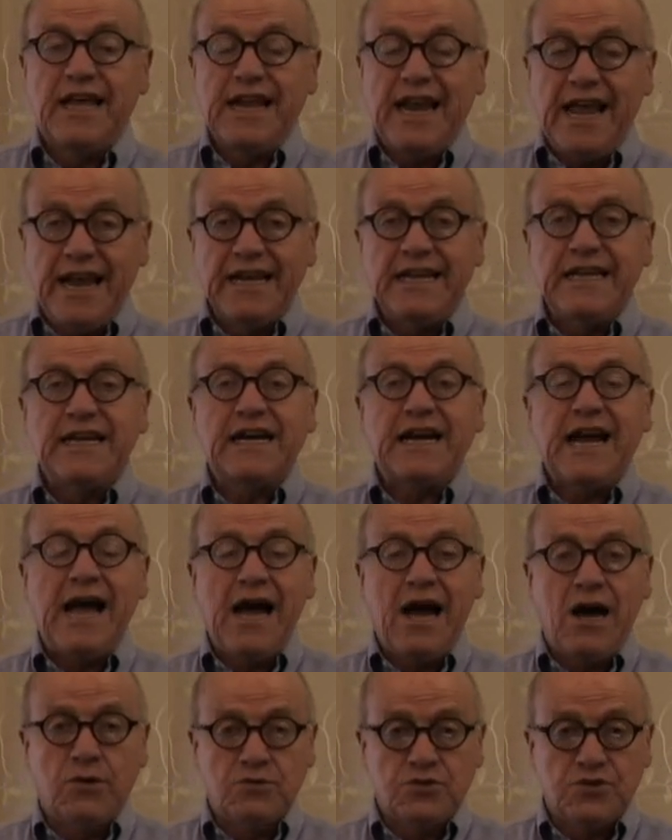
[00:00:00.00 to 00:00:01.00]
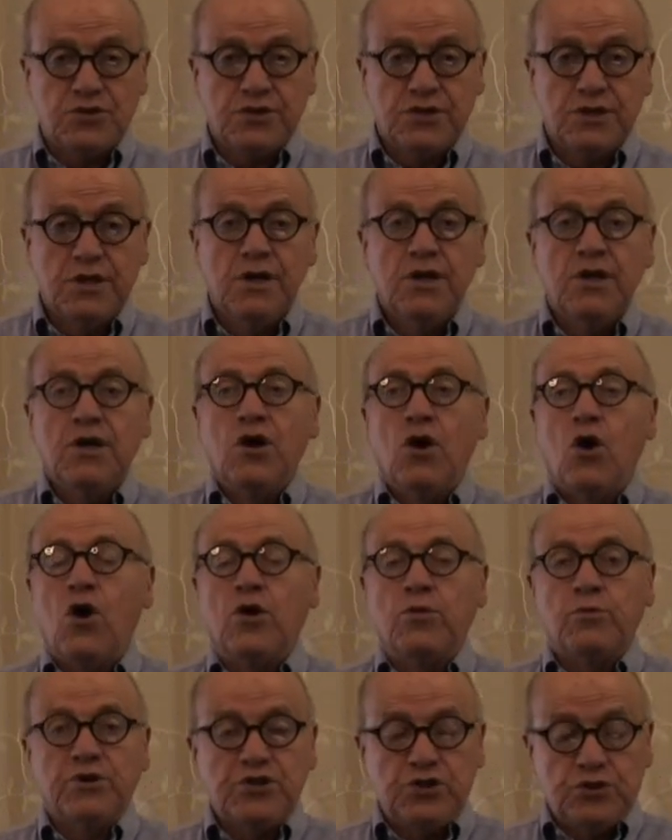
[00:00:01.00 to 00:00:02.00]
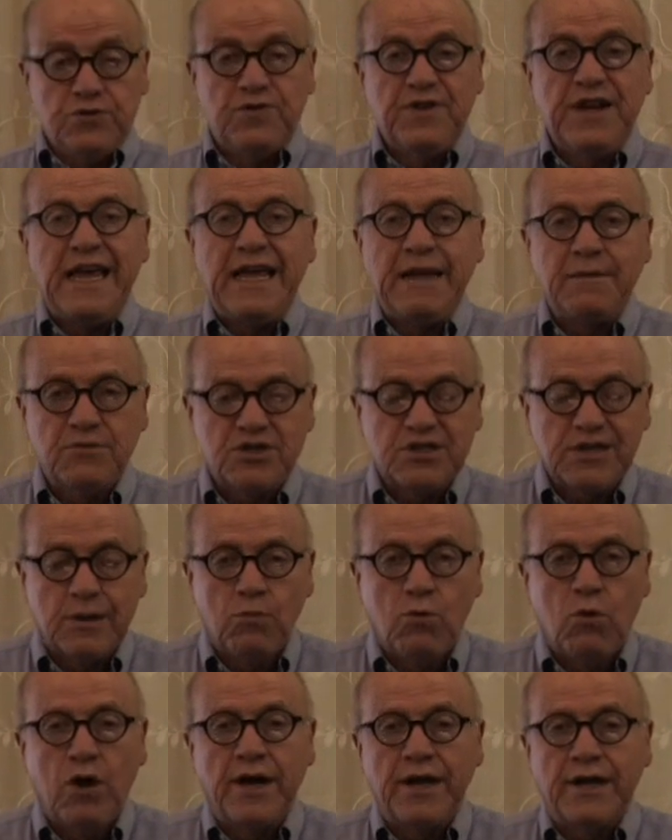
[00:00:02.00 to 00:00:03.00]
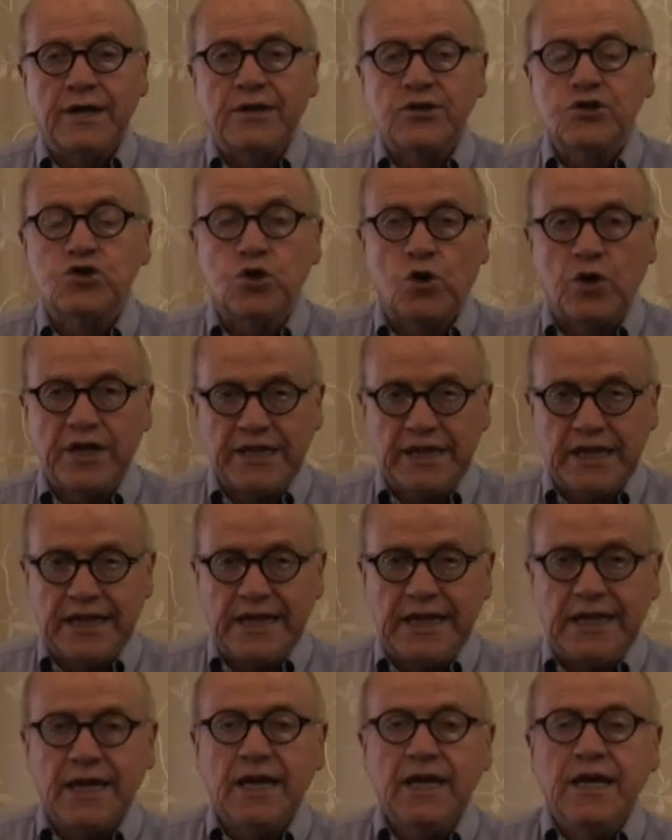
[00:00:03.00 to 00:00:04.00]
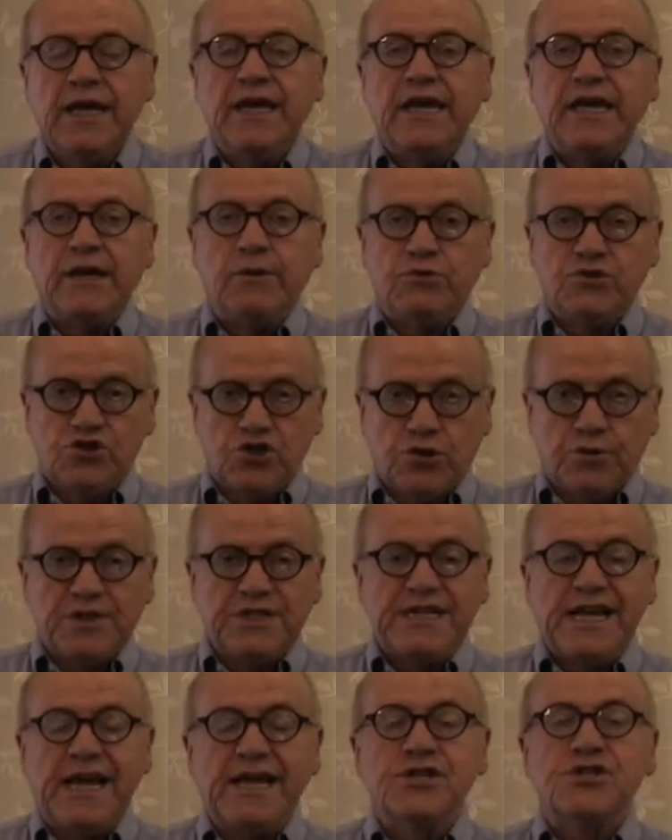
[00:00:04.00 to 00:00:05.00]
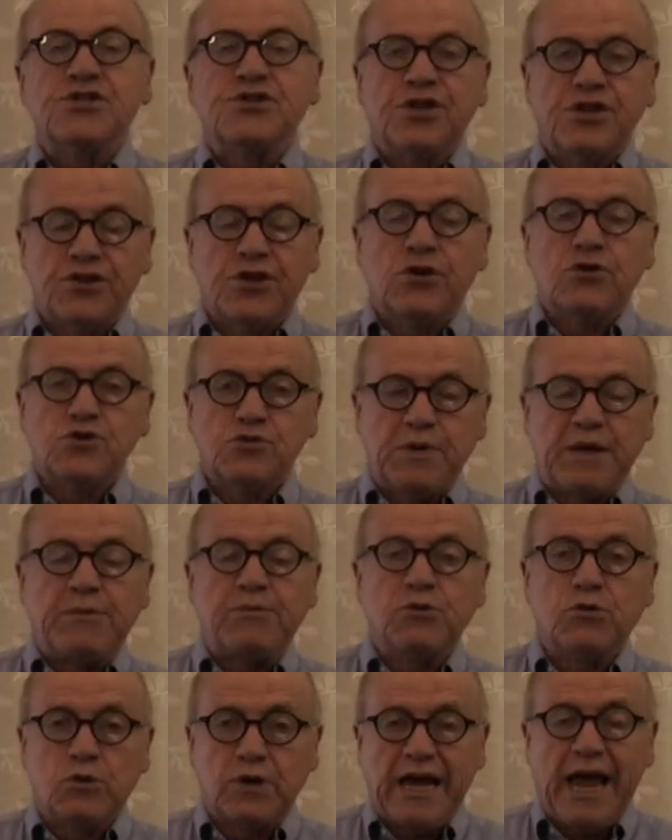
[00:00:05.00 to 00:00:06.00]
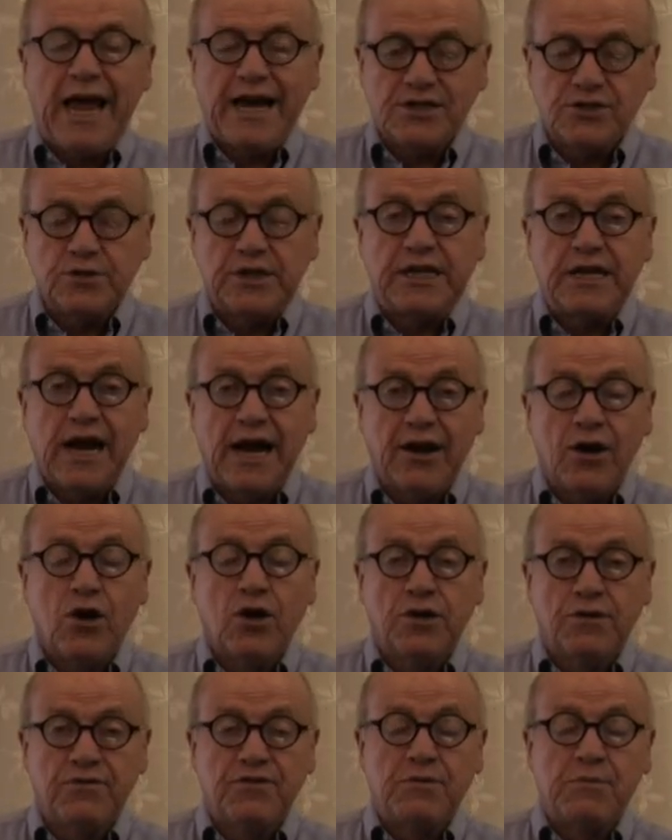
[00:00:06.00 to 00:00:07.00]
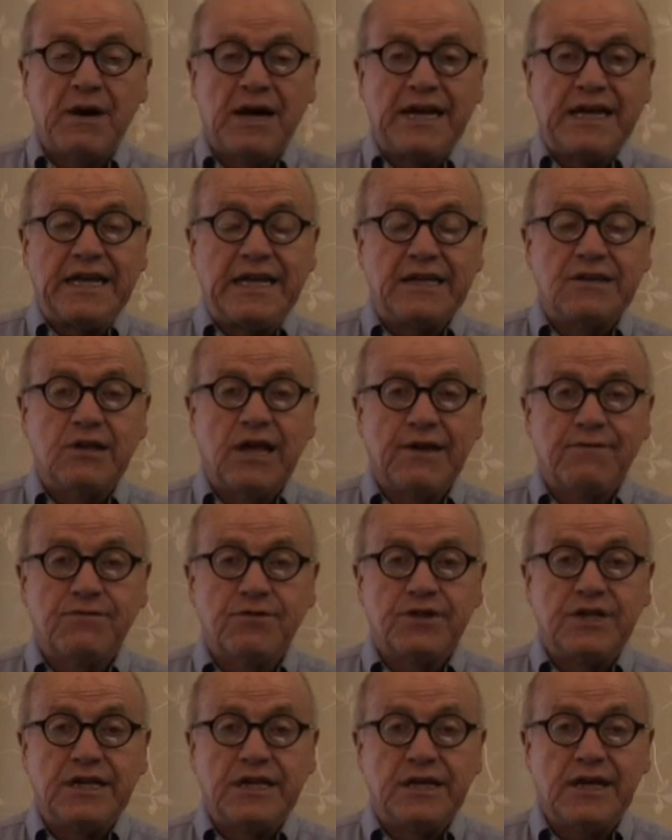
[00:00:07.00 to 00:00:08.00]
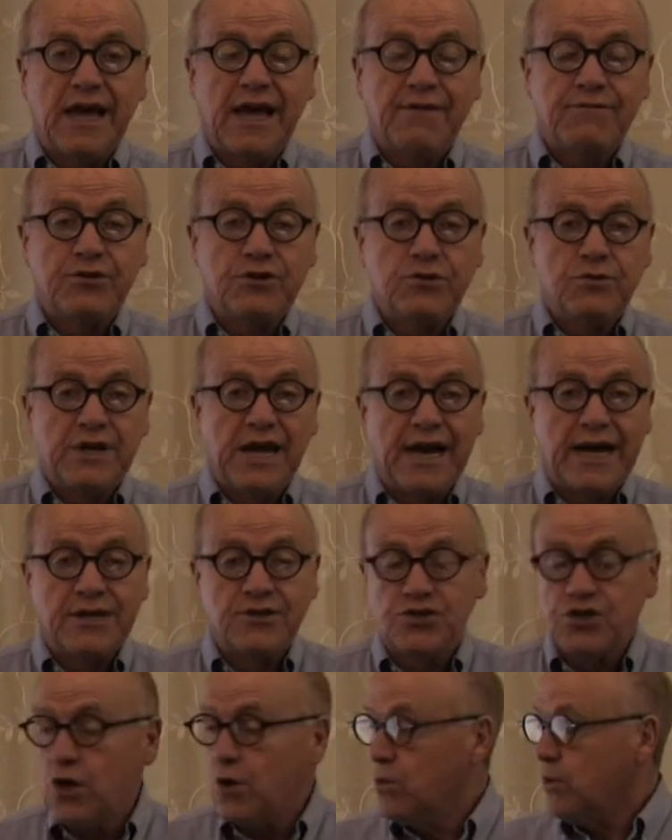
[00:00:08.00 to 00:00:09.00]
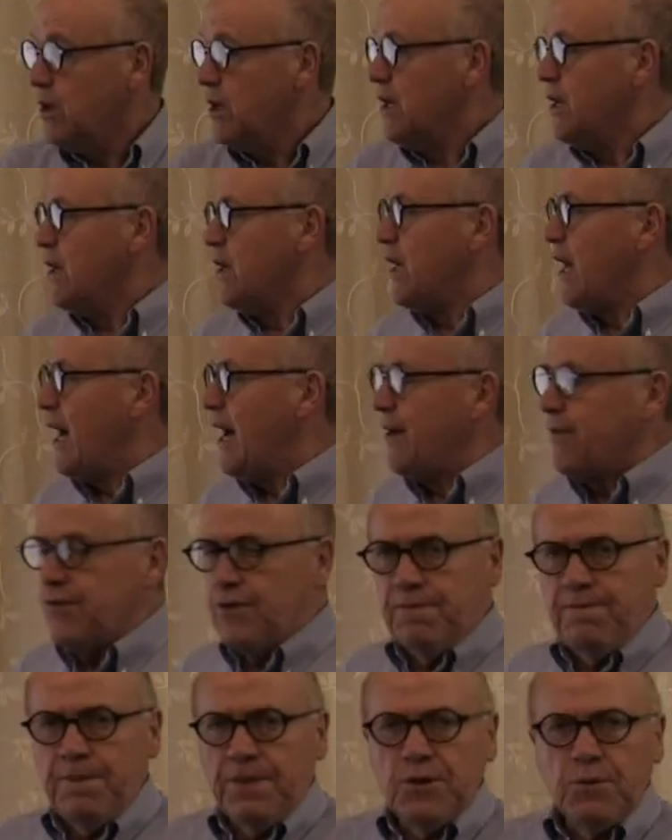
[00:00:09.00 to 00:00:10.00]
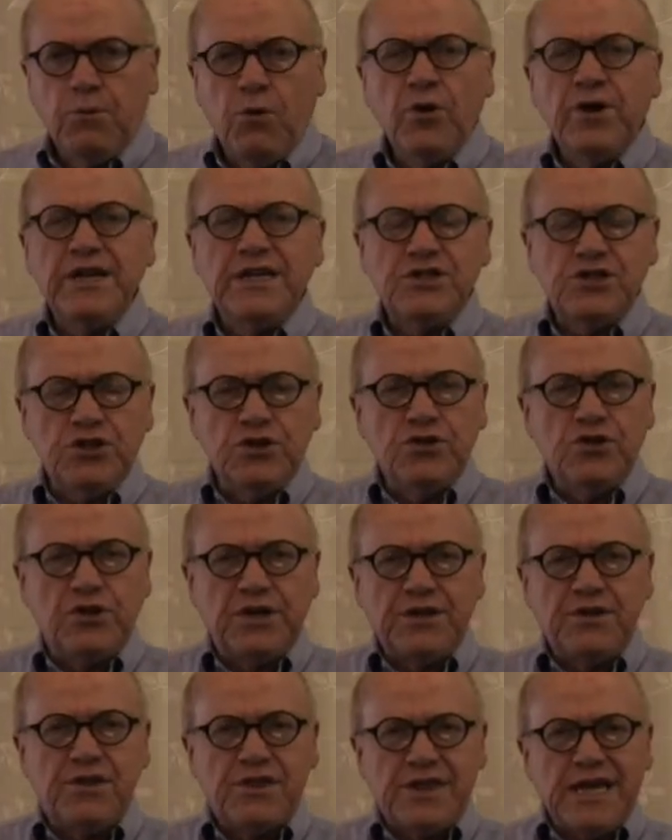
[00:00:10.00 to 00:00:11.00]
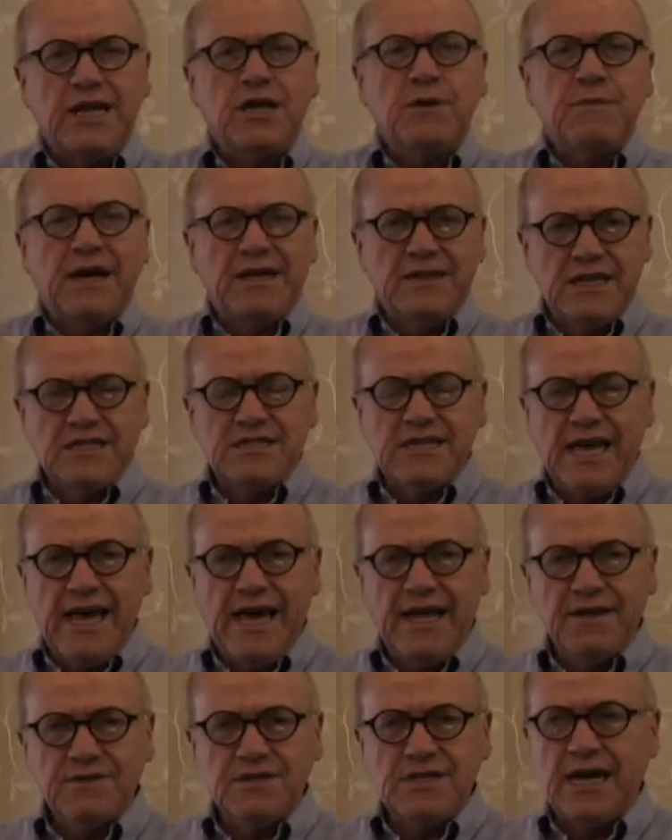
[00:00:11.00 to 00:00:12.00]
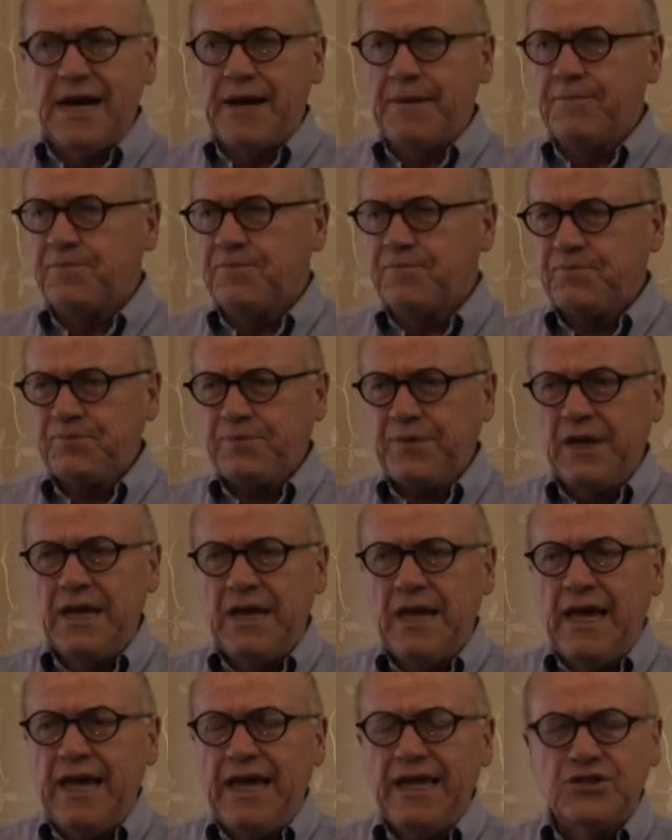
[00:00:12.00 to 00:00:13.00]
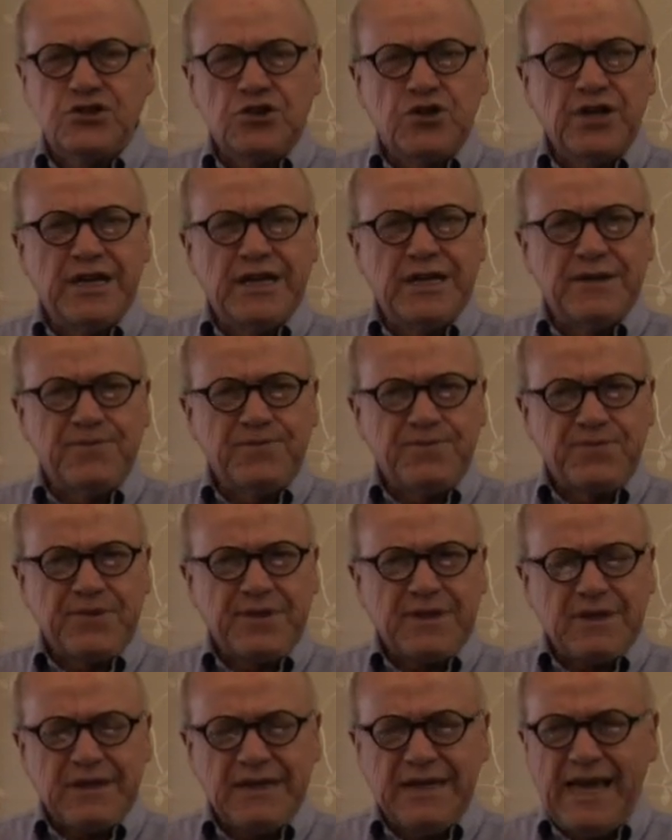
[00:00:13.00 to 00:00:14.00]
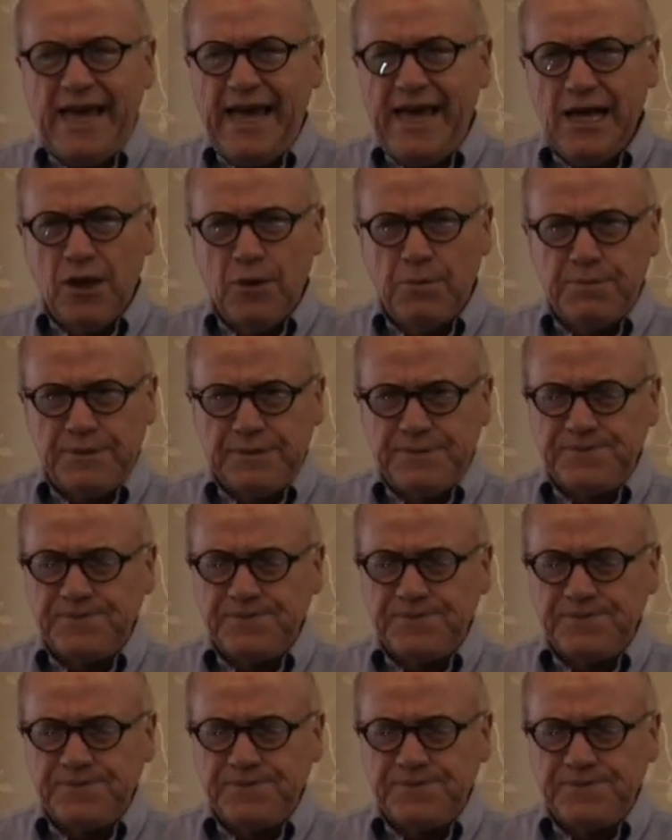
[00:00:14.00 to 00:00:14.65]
any accounts on which you've named someone jointly, it was your intention that those people actually got all of the money after you died. So the point is, you can think about this ahead of time. It's going to help.